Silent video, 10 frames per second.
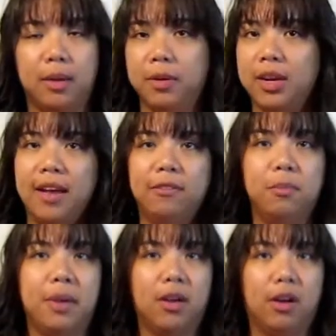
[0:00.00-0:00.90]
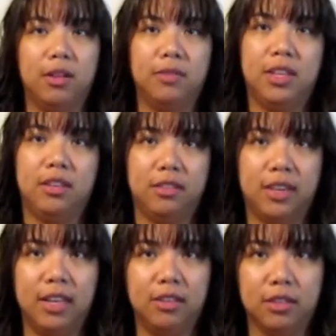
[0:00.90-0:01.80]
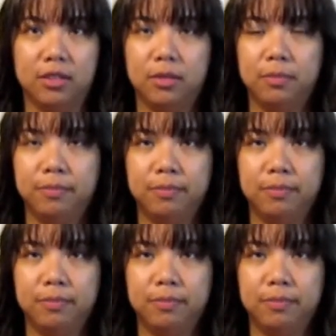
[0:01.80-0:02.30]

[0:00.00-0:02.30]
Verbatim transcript: I'm going to have to make all of these changes.